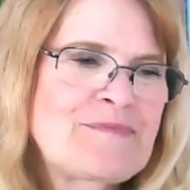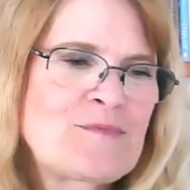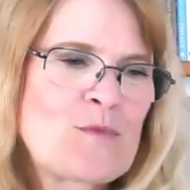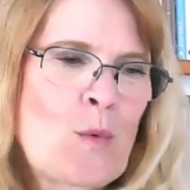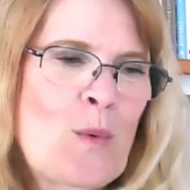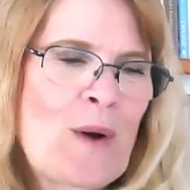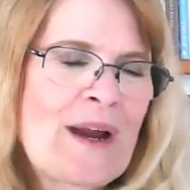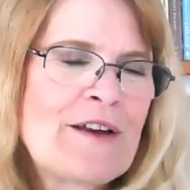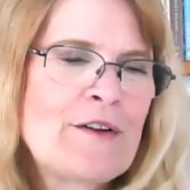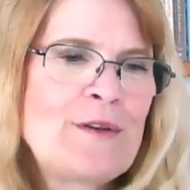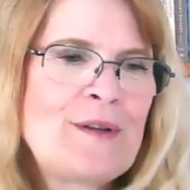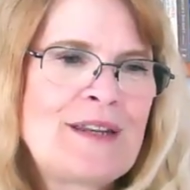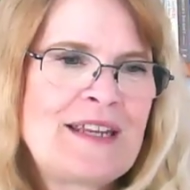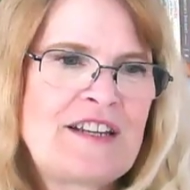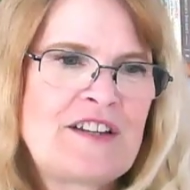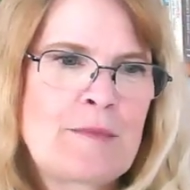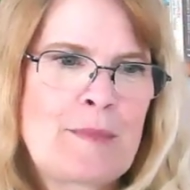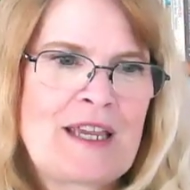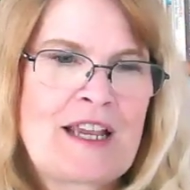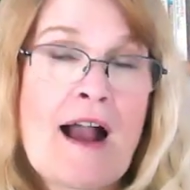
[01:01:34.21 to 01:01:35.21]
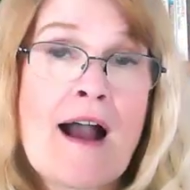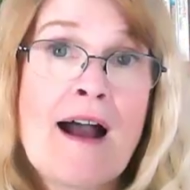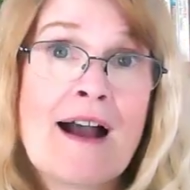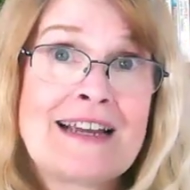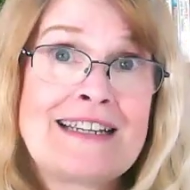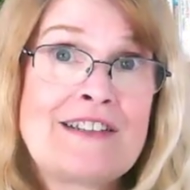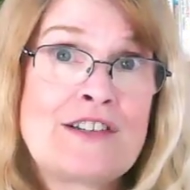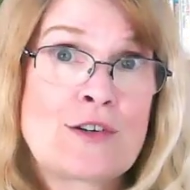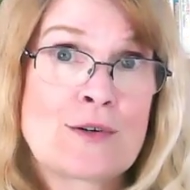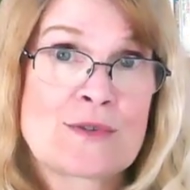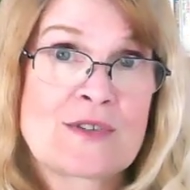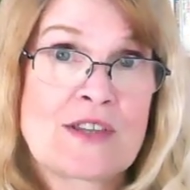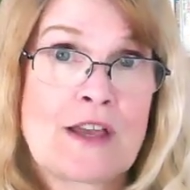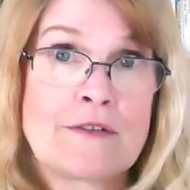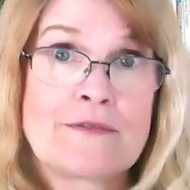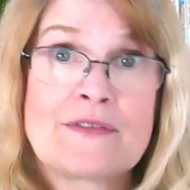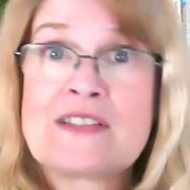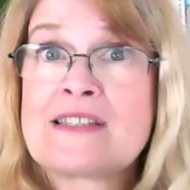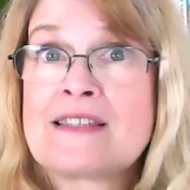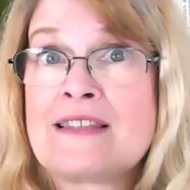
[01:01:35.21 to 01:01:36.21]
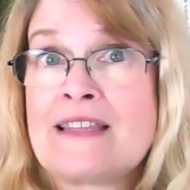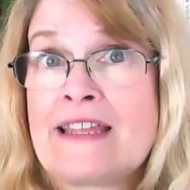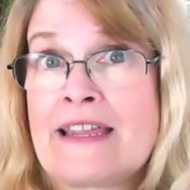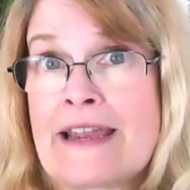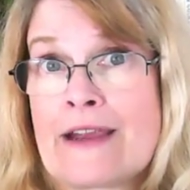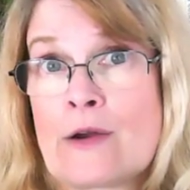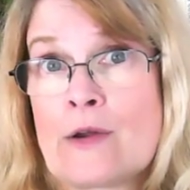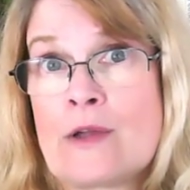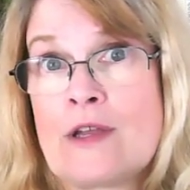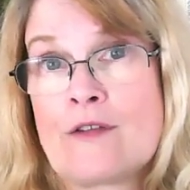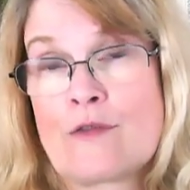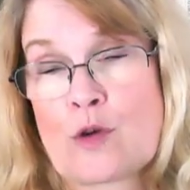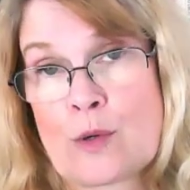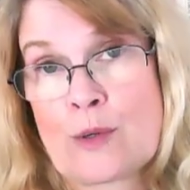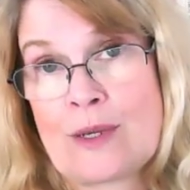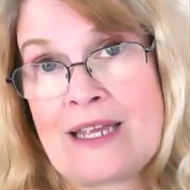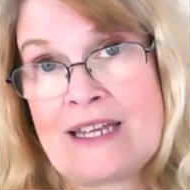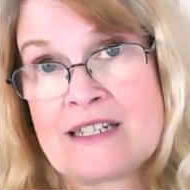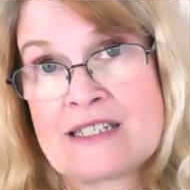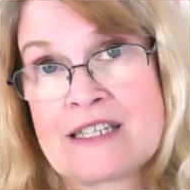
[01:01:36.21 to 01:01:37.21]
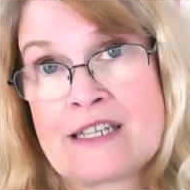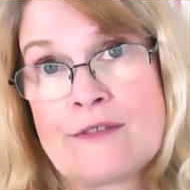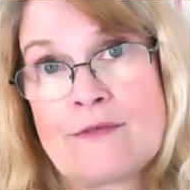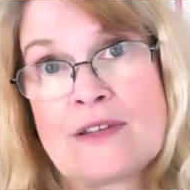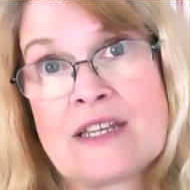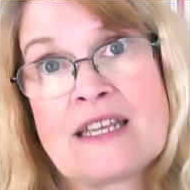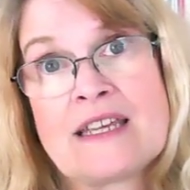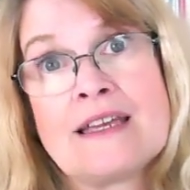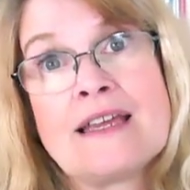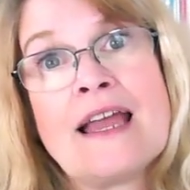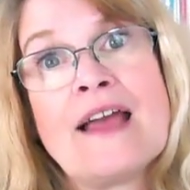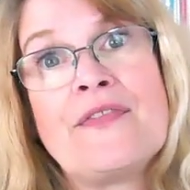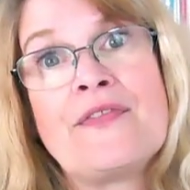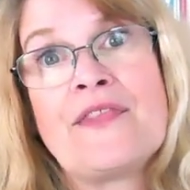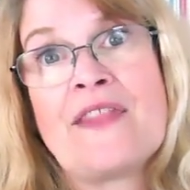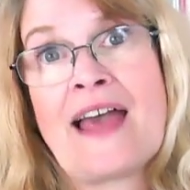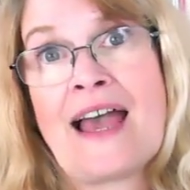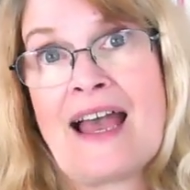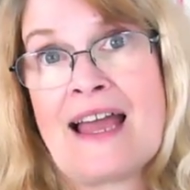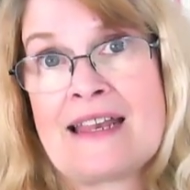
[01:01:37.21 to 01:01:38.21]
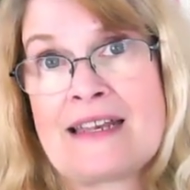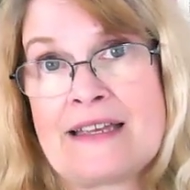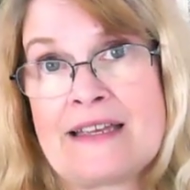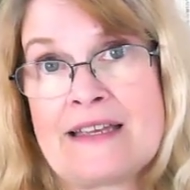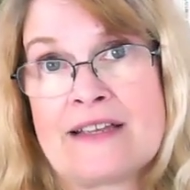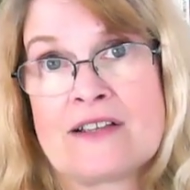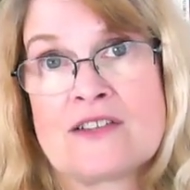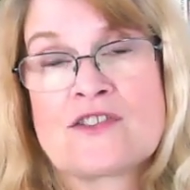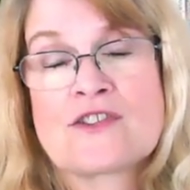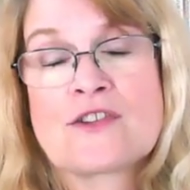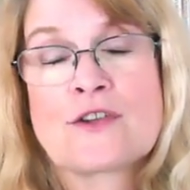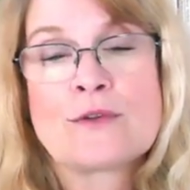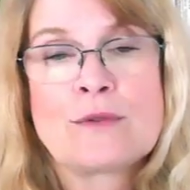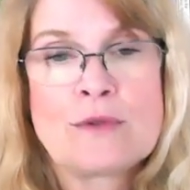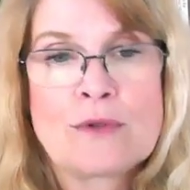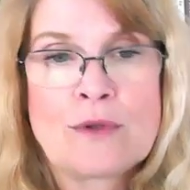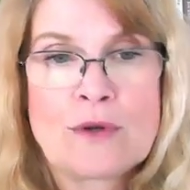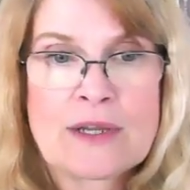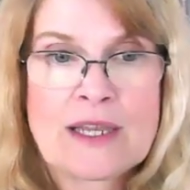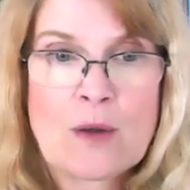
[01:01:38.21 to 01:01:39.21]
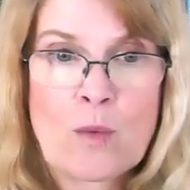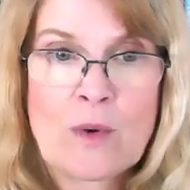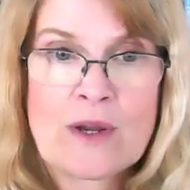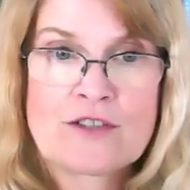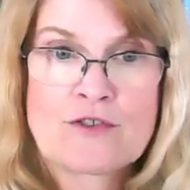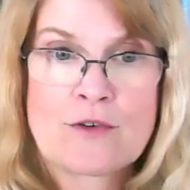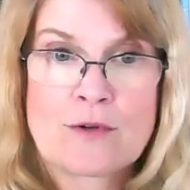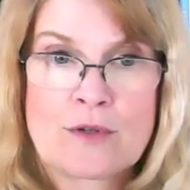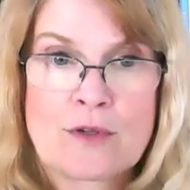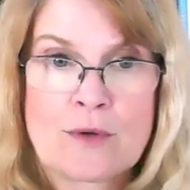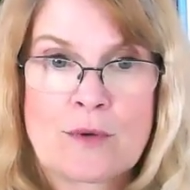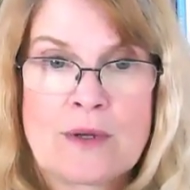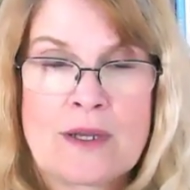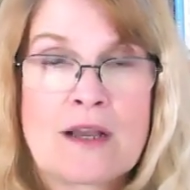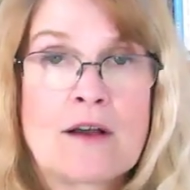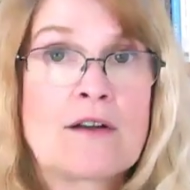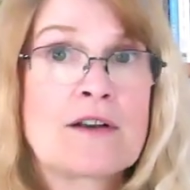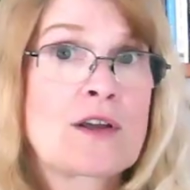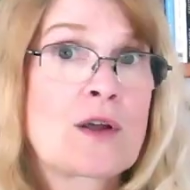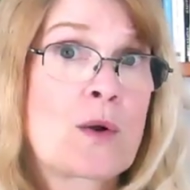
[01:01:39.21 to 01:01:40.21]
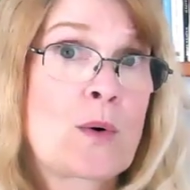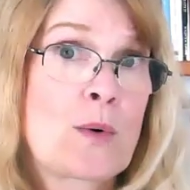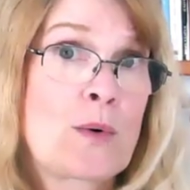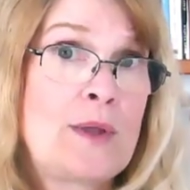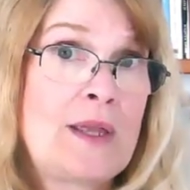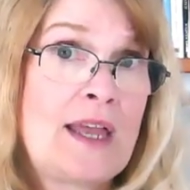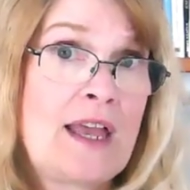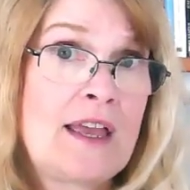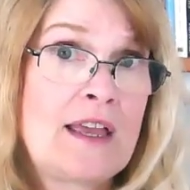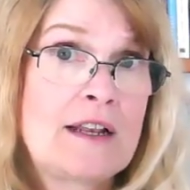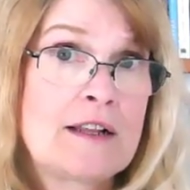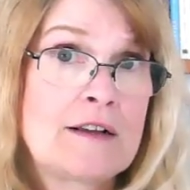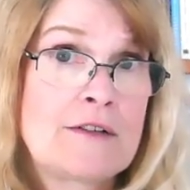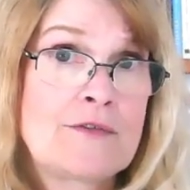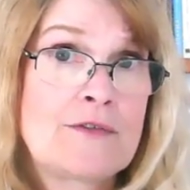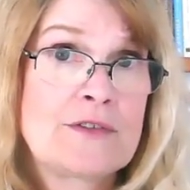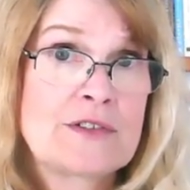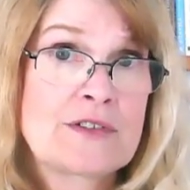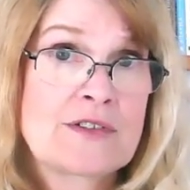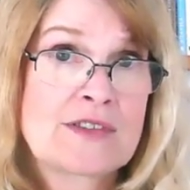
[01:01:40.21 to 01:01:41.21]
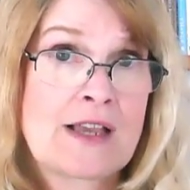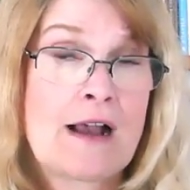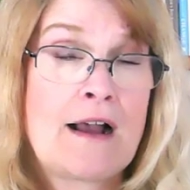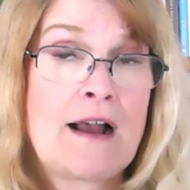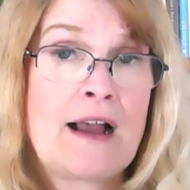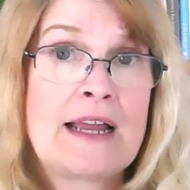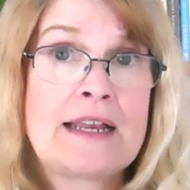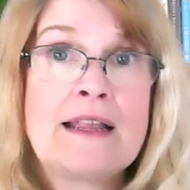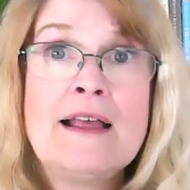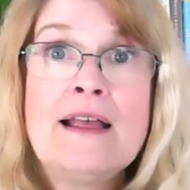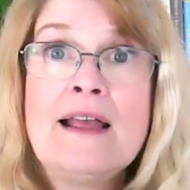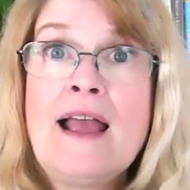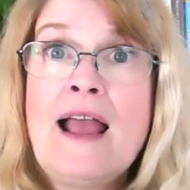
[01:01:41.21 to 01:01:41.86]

Where you need to be kind to yourself is in the area of creativity, and that is to look at what you're doing on a creative side